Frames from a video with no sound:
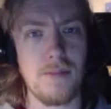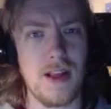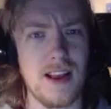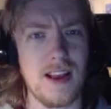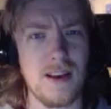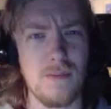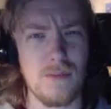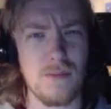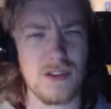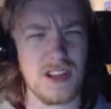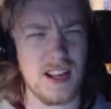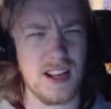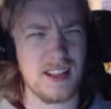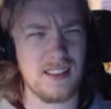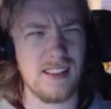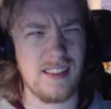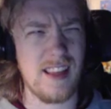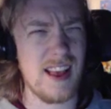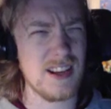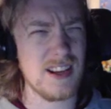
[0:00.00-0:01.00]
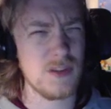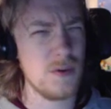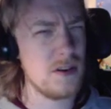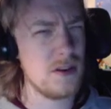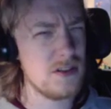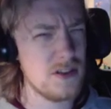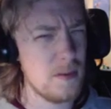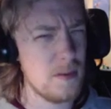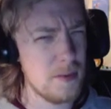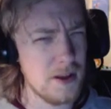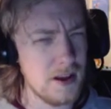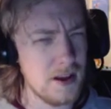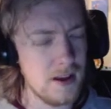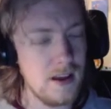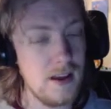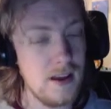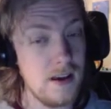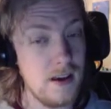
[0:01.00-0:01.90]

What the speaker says: Platinum was like last week or something.